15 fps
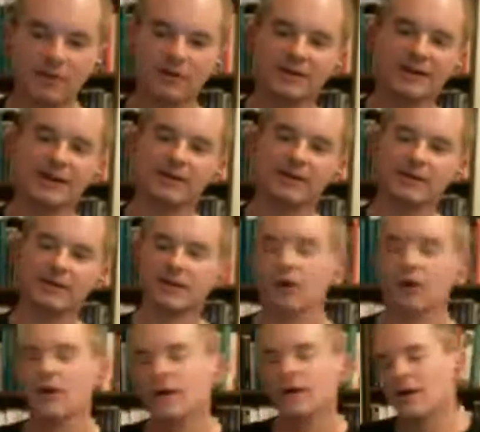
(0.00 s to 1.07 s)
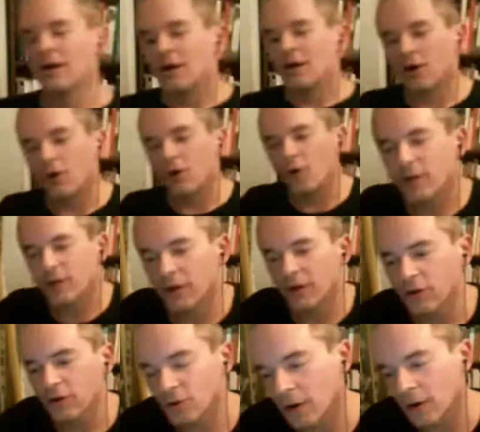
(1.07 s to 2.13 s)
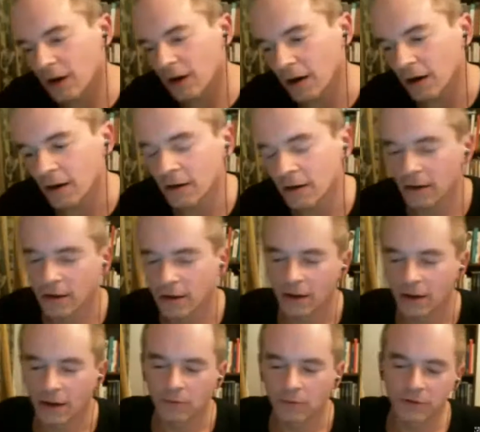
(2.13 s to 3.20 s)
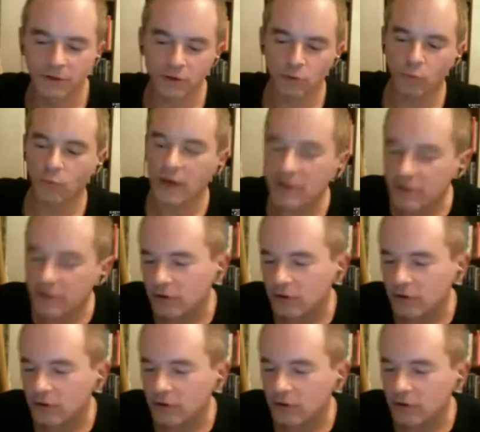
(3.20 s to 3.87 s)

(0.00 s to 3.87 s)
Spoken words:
kind of like, oh, here you are with your Western